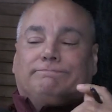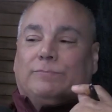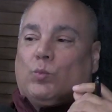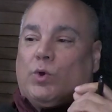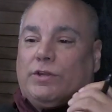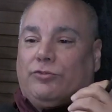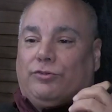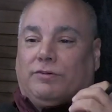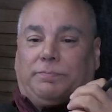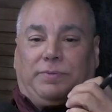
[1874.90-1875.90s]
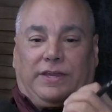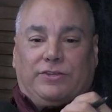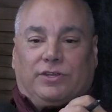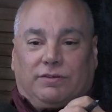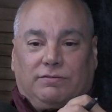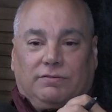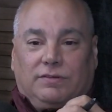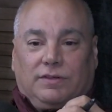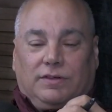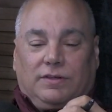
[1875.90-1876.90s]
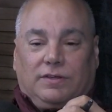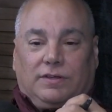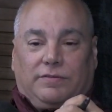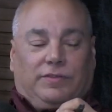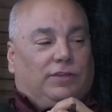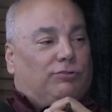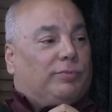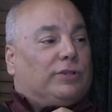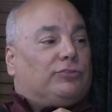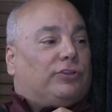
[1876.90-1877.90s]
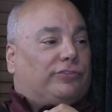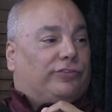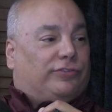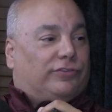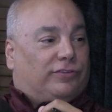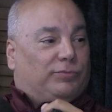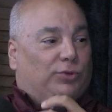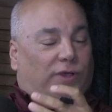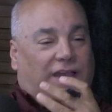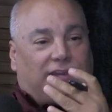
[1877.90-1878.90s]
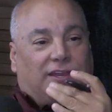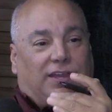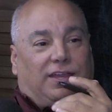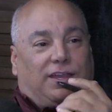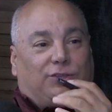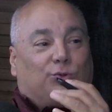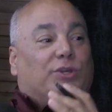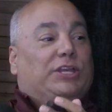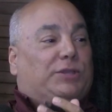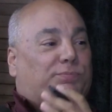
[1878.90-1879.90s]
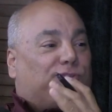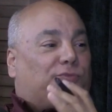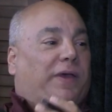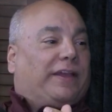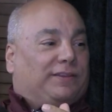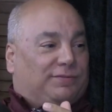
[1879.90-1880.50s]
what is your opinion of the criminal justice system? You had a unique perspective,